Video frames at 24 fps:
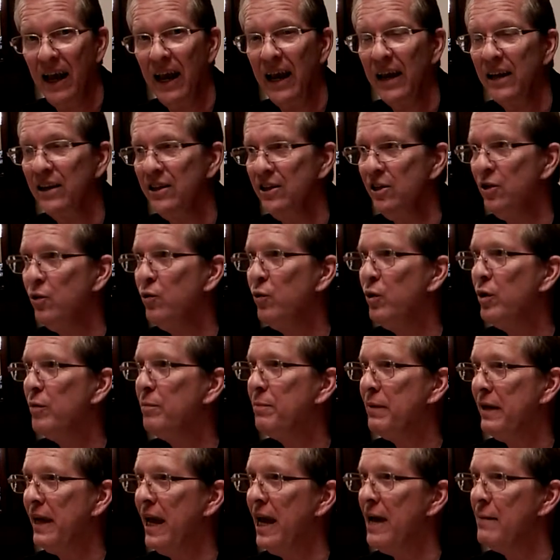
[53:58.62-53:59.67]
And you
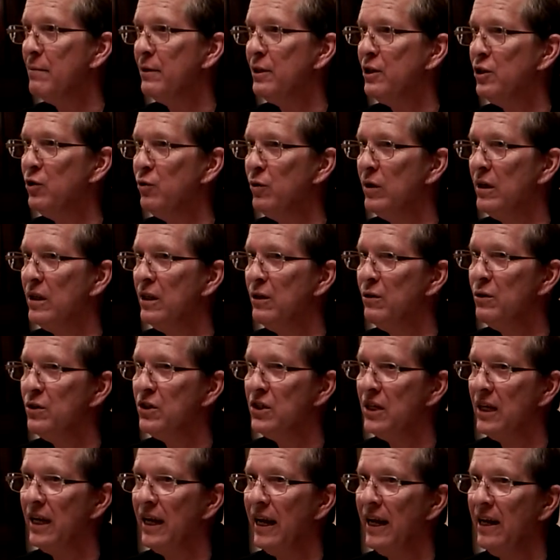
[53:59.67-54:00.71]
will be able to
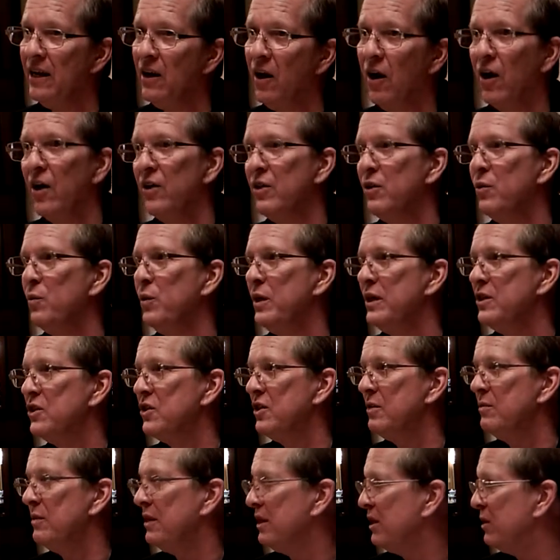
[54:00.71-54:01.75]
elucidate all the
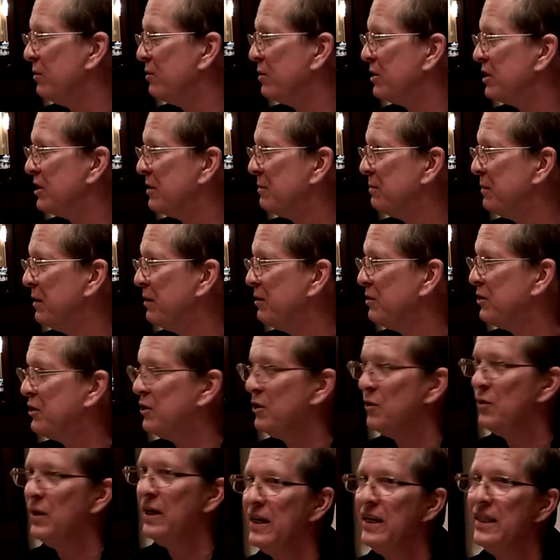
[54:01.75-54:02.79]
wisdom that you were
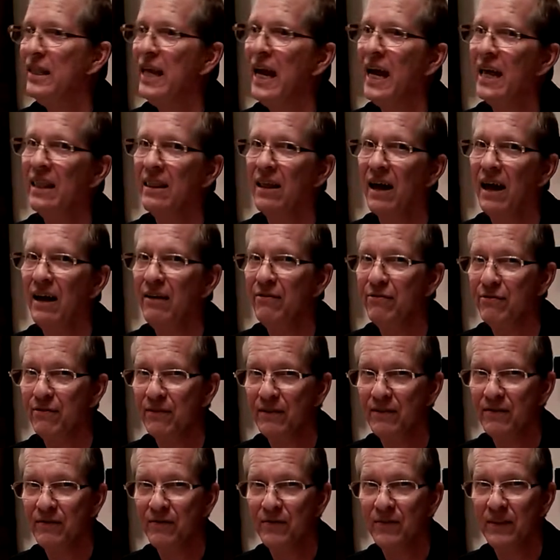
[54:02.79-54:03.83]
supposed in that life,